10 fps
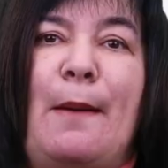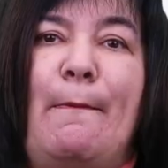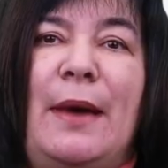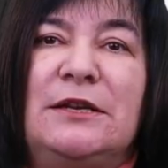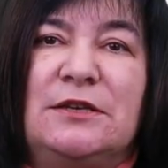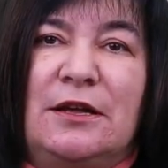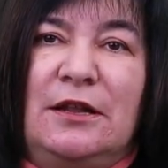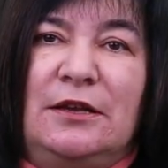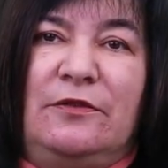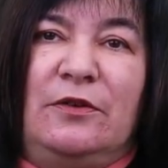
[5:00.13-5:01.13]
Medical
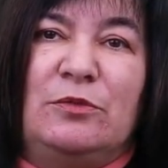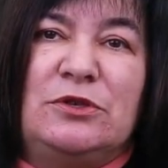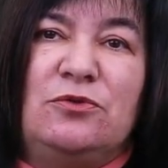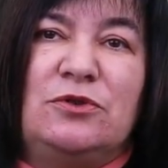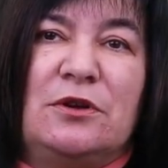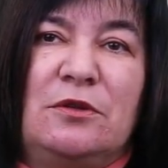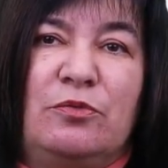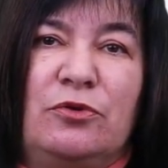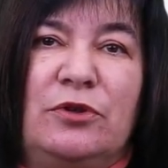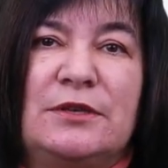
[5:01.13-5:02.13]
and pharmaceutical
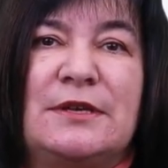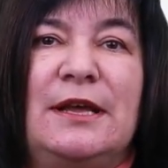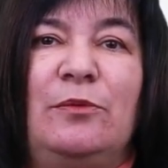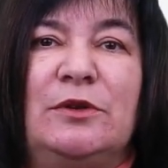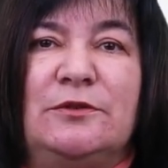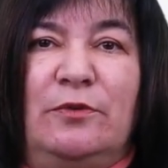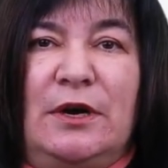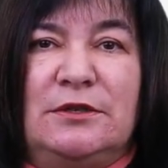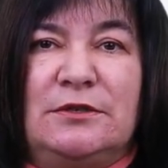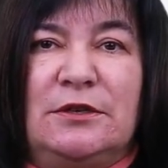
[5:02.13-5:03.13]
products can be
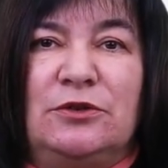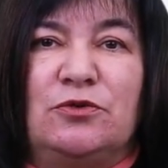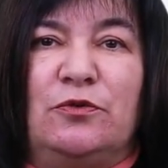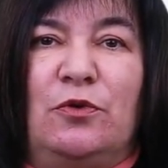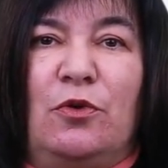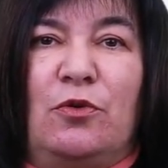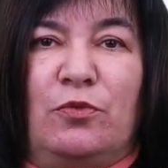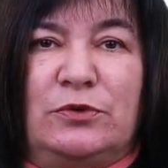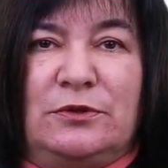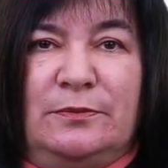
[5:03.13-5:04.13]
divided into 4
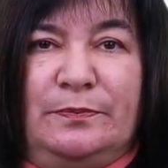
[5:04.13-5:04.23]
groups.